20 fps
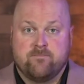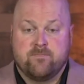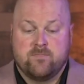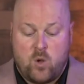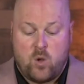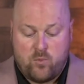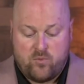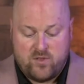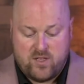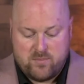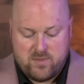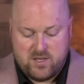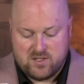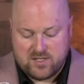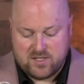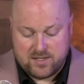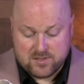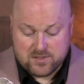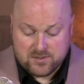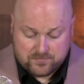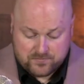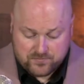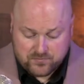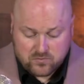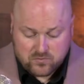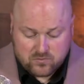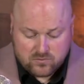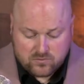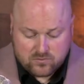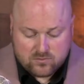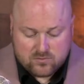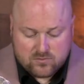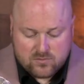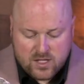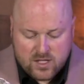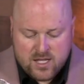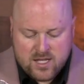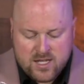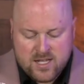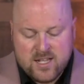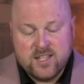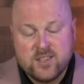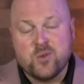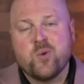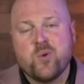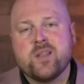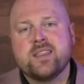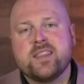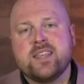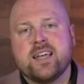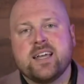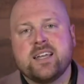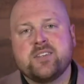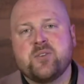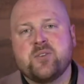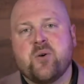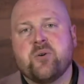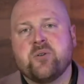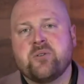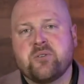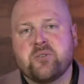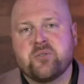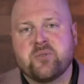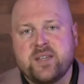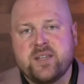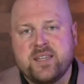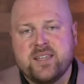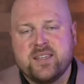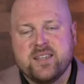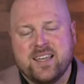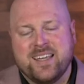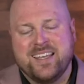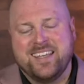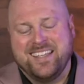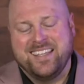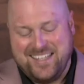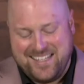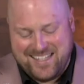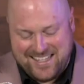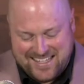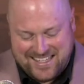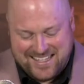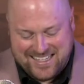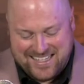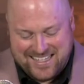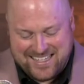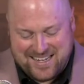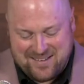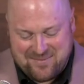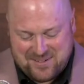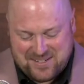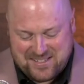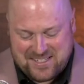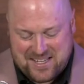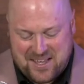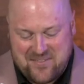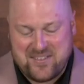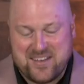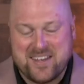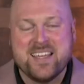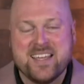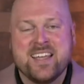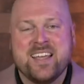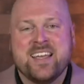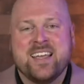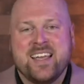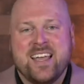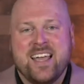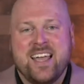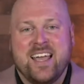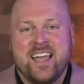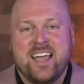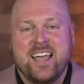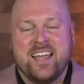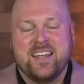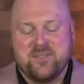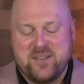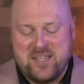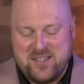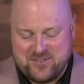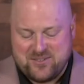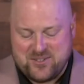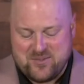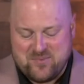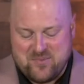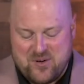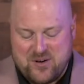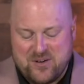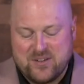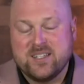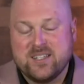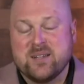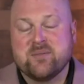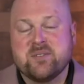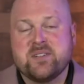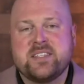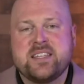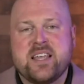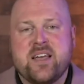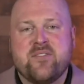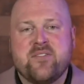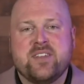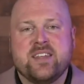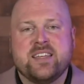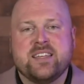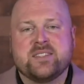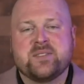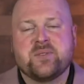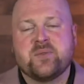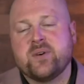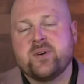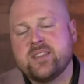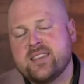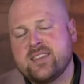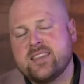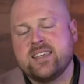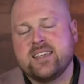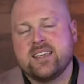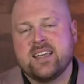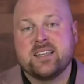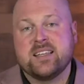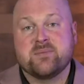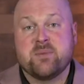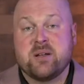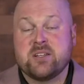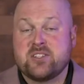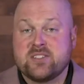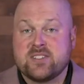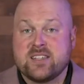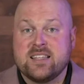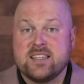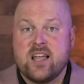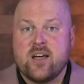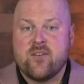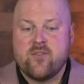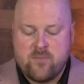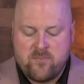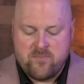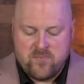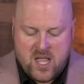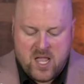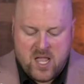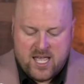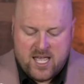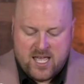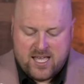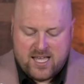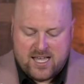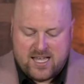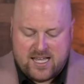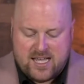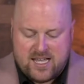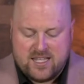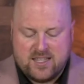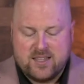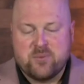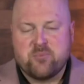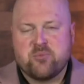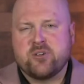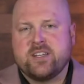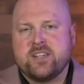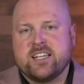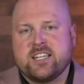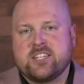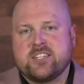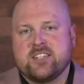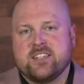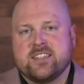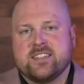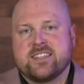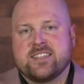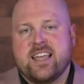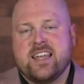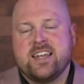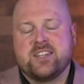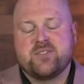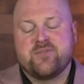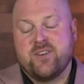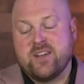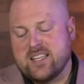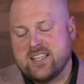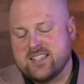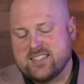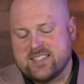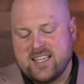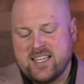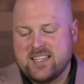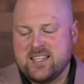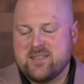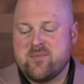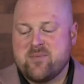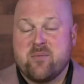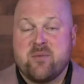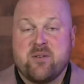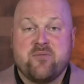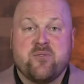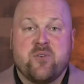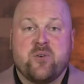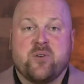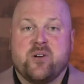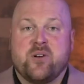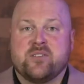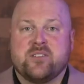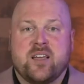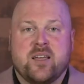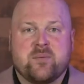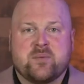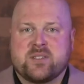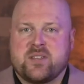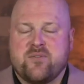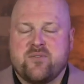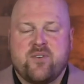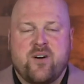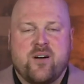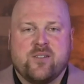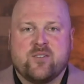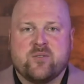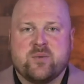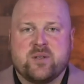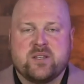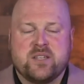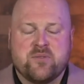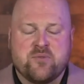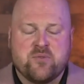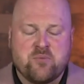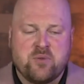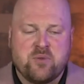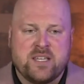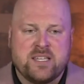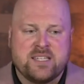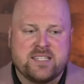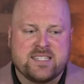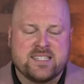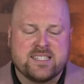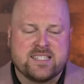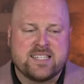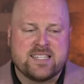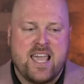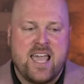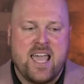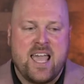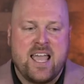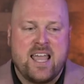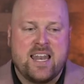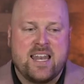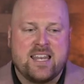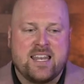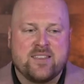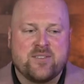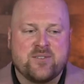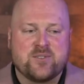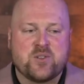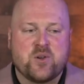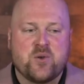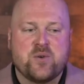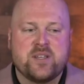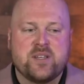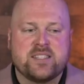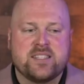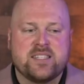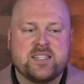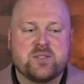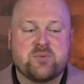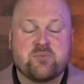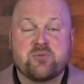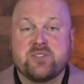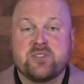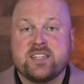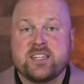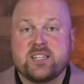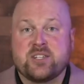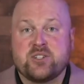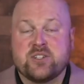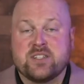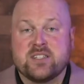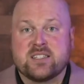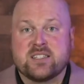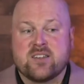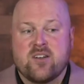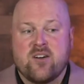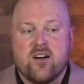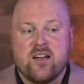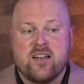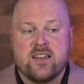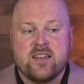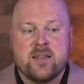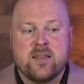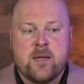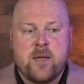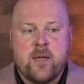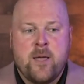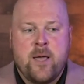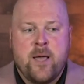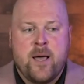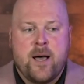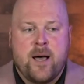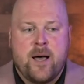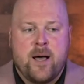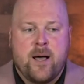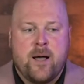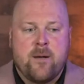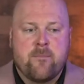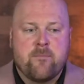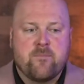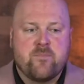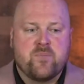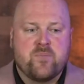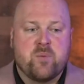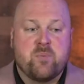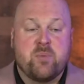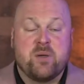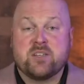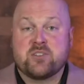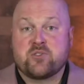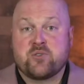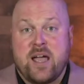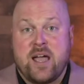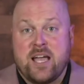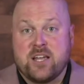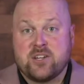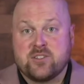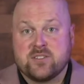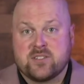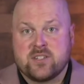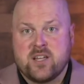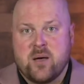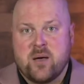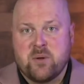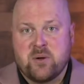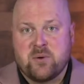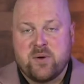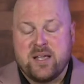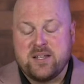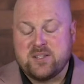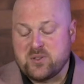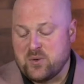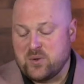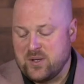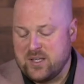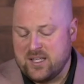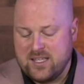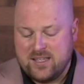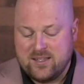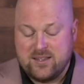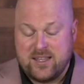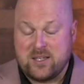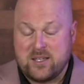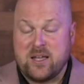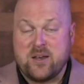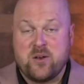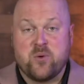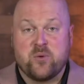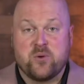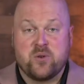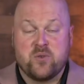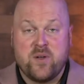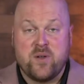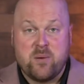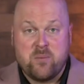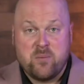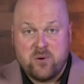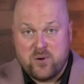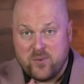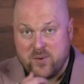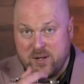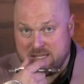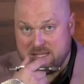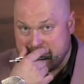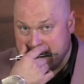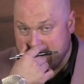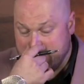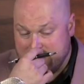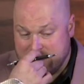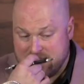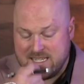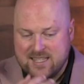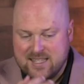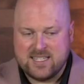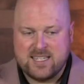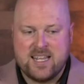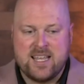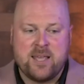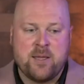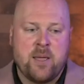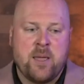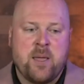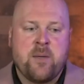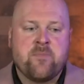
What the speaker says: Hopefully that makes sense. The one thing I don't agree, number 7, and we have 2 more. Number 7 is the one thing, as much as I love them, the predictions. And it's funny because I get them on my phone all the time because I follow them in different places. And there's always these predictions on the biggest crash is coming, right? So like I know we're November, 17th today.